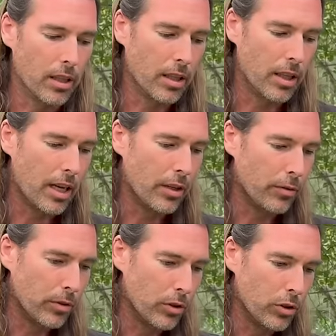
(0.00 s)
the Nile
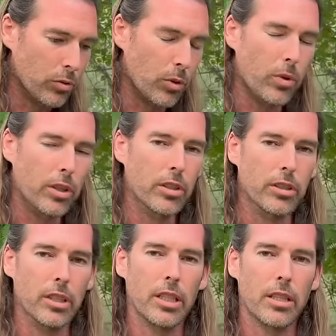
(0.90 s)
flows with water
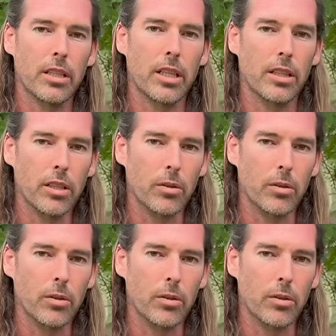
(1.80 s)
underneath and the